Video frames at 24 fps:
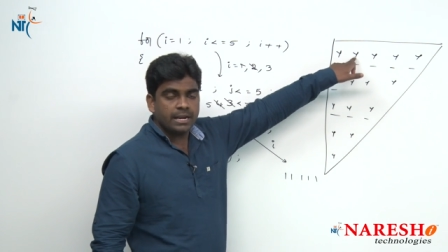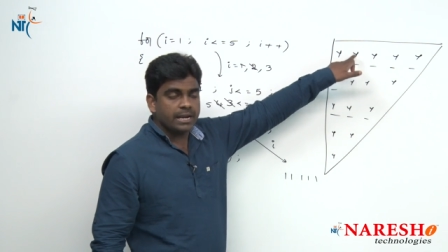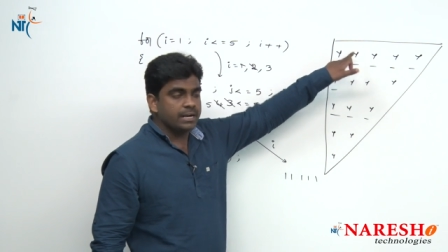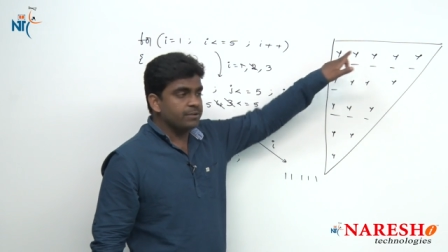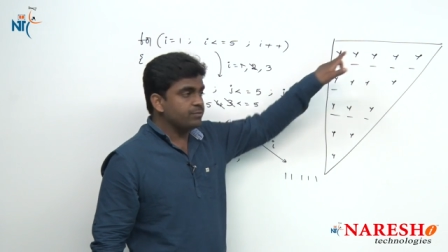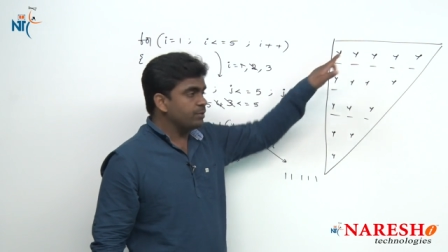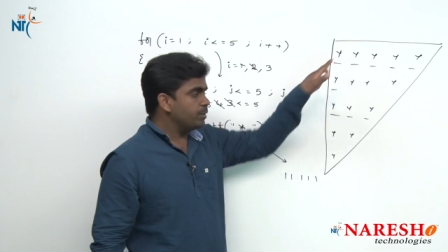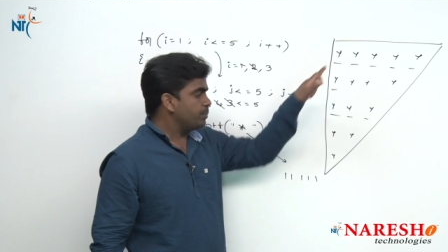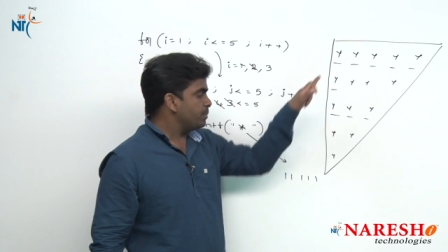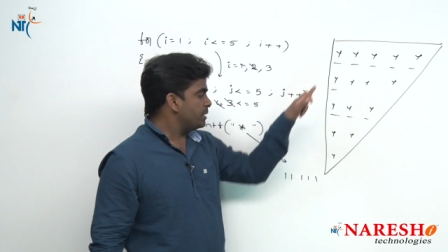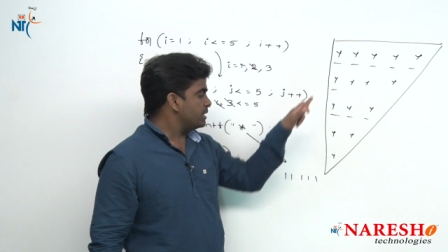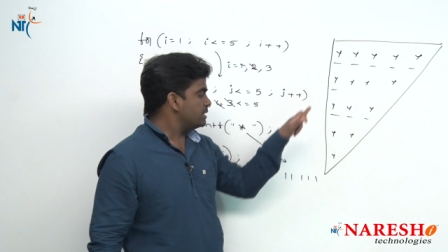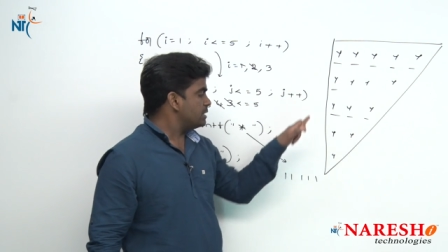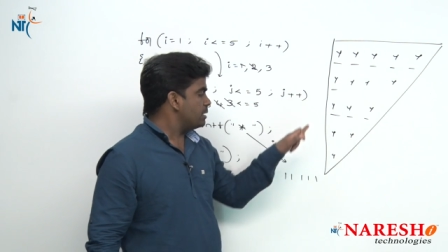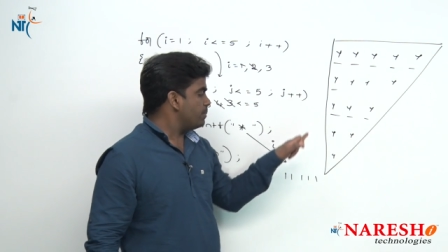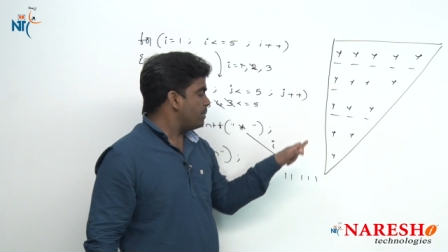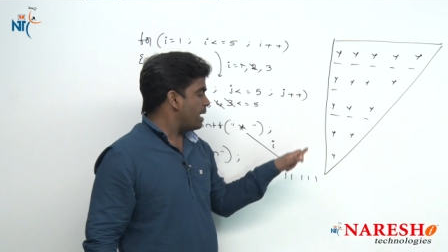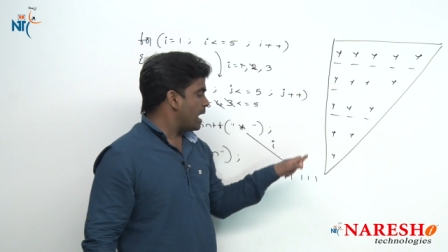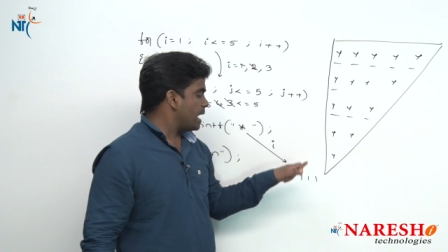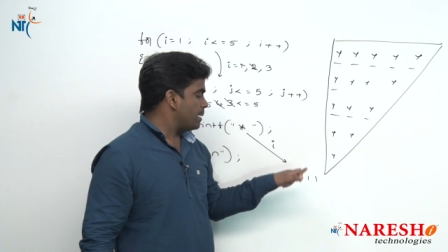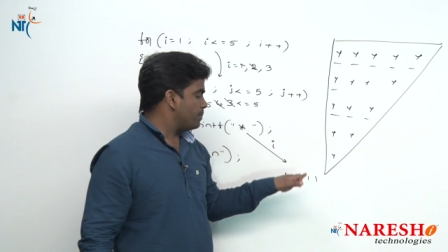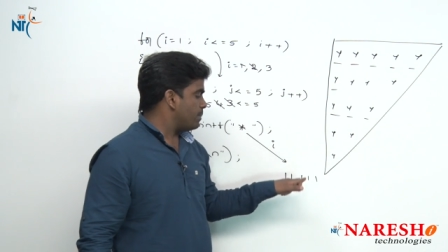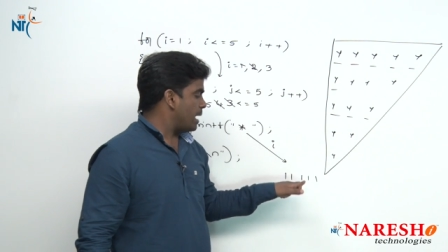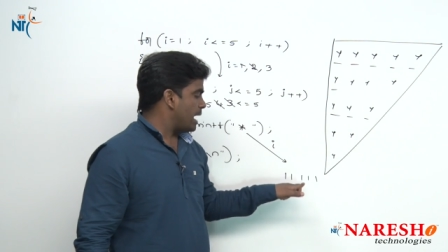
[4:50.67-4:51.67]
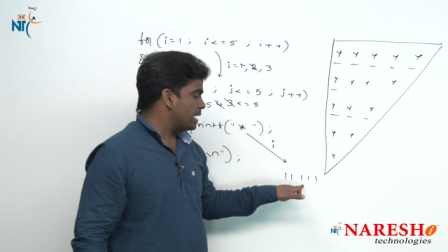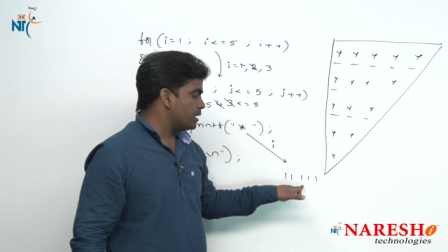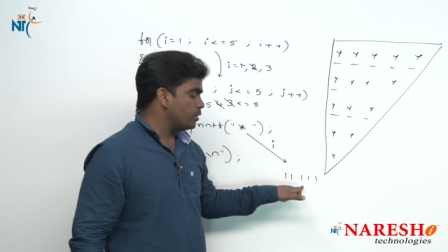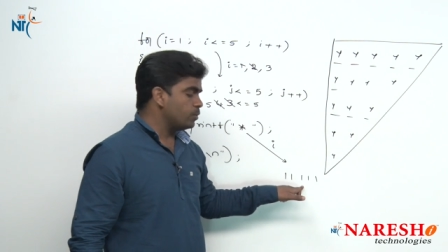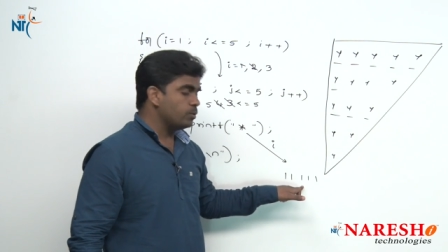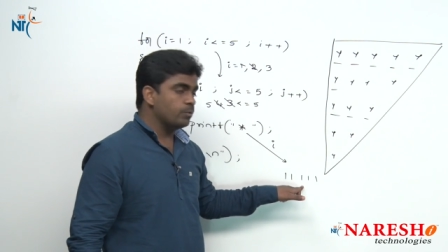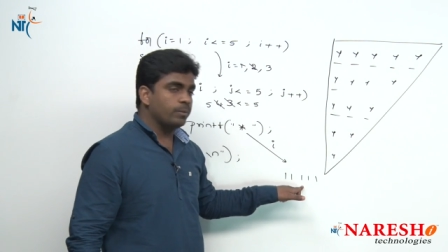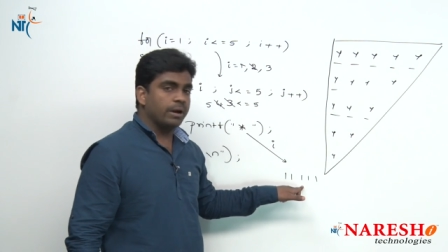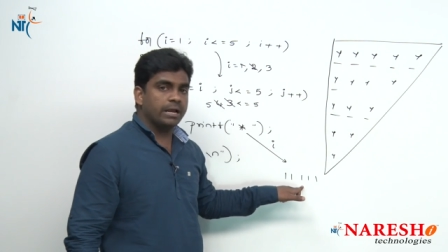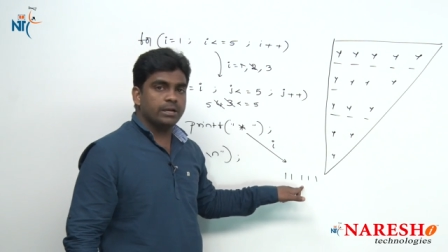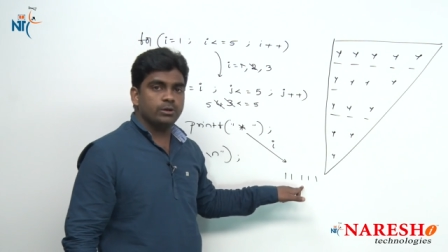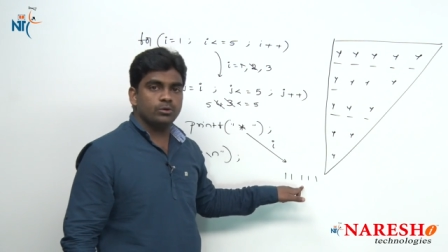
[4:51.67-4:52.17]
it will print the
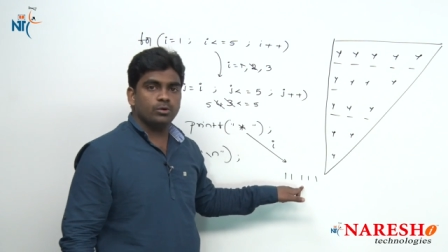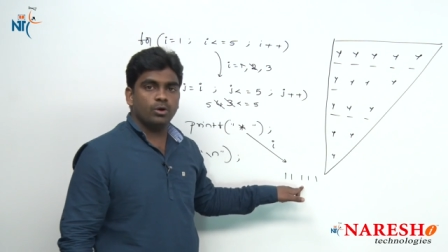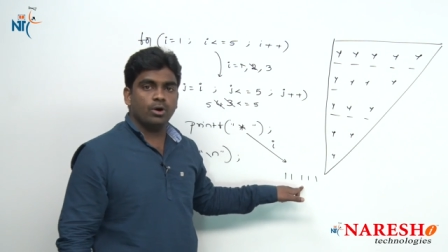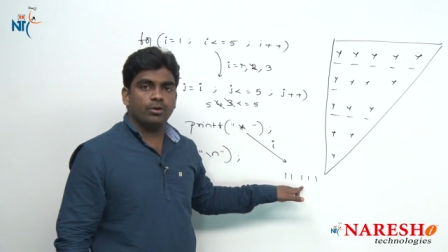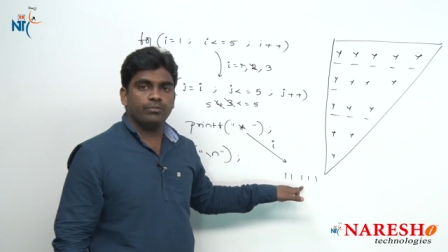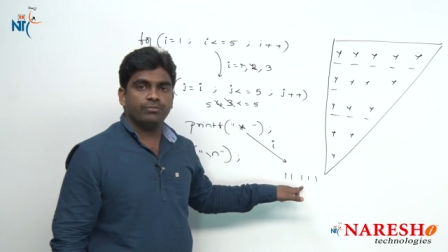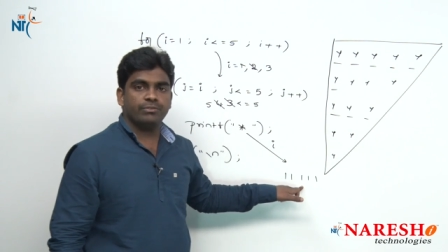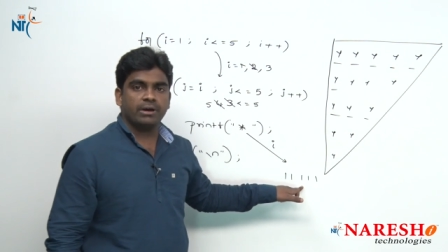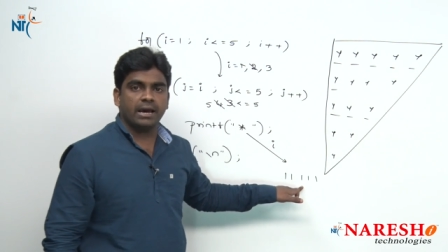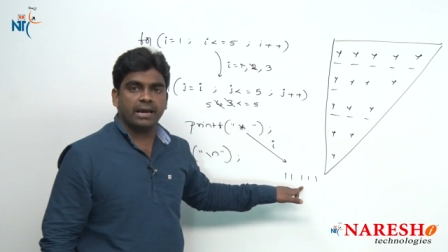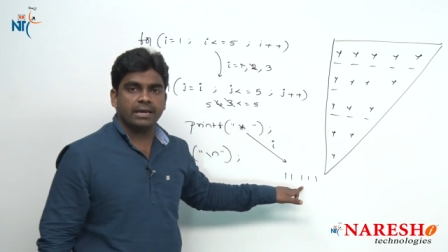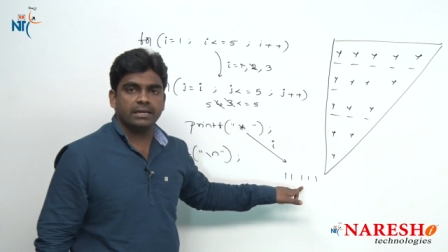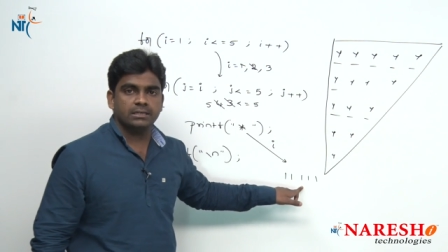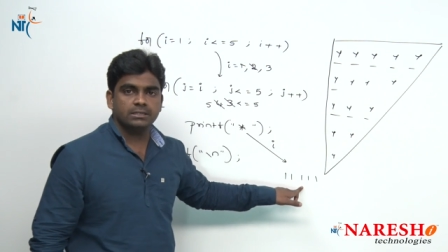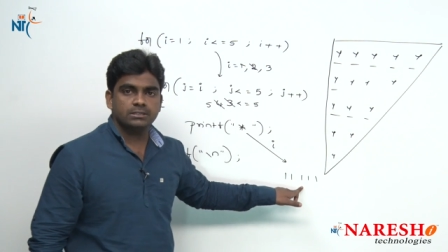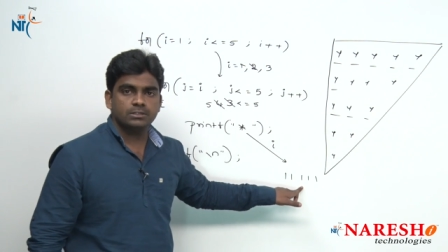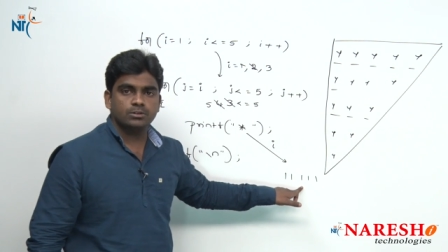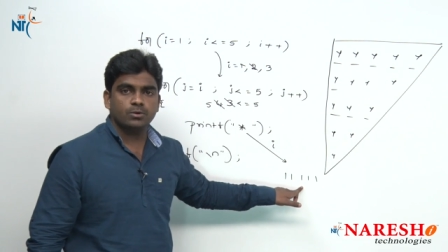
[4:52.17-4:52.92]
background value of I.